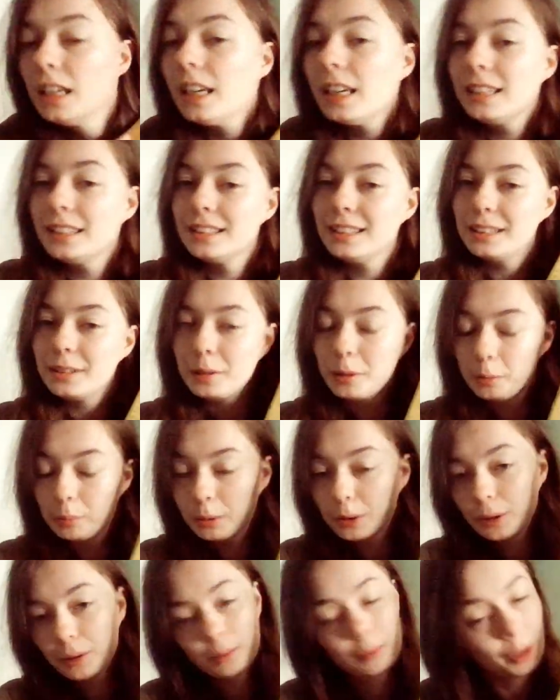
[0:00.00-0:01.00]
Is it a
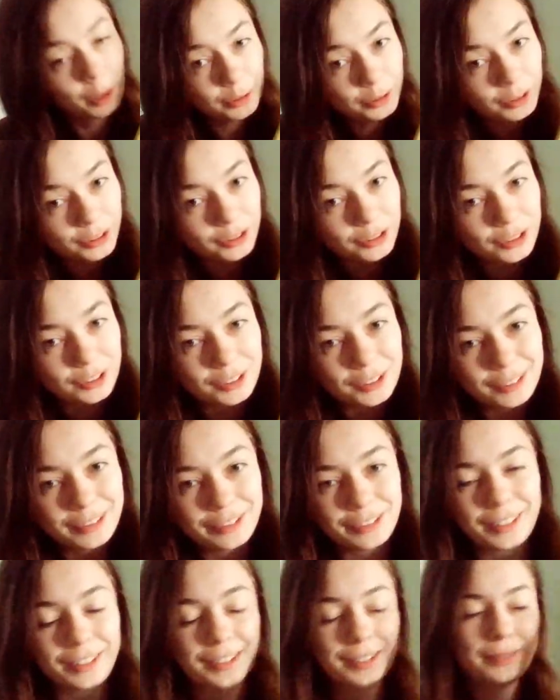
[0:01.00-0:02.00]
book most
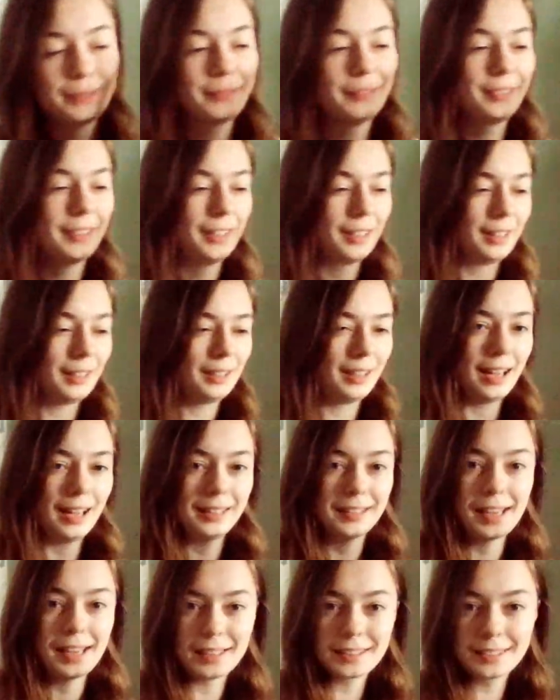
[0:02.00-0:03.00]
children
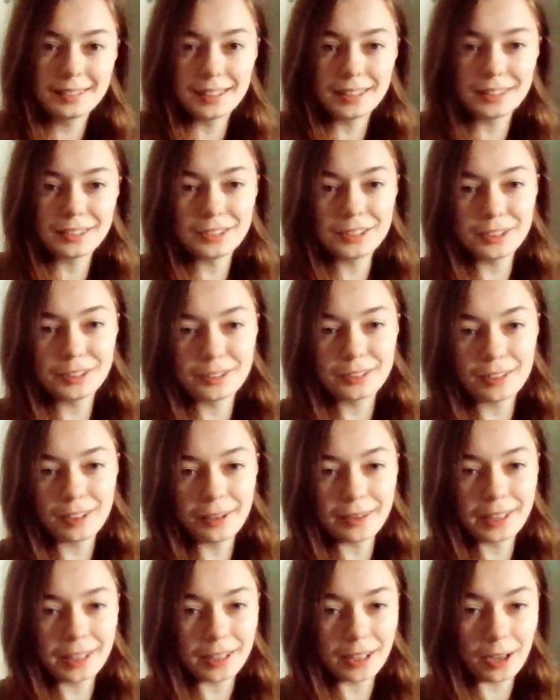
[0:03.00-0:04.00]
had access to
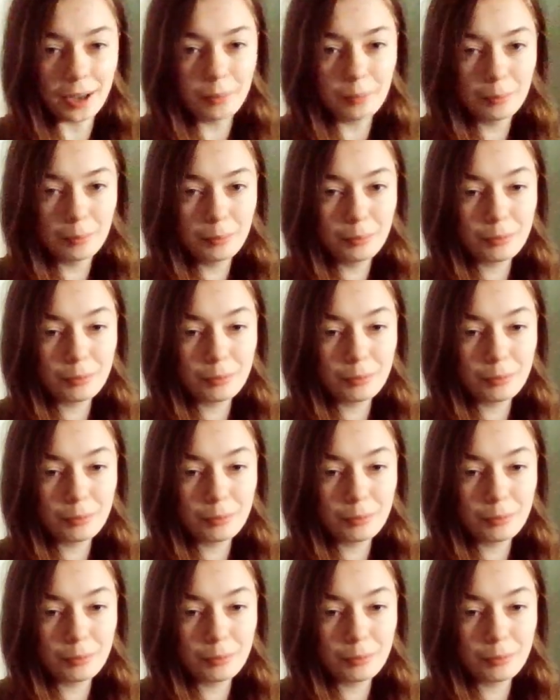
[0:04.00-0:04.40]
growing up?